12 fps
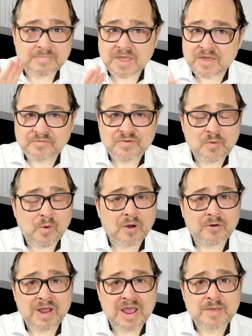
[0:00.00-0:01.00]
If you
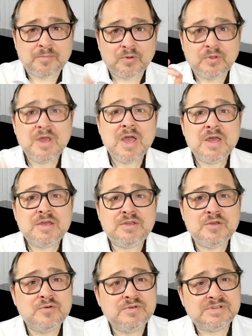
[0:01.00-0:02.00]
are able,
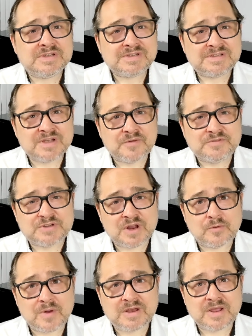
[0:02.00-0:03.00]
use
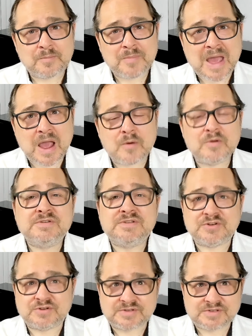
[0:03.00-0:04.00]
self-generating power
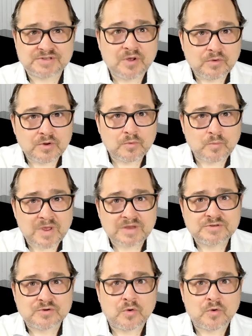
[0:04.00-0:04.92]
such as solar, wind,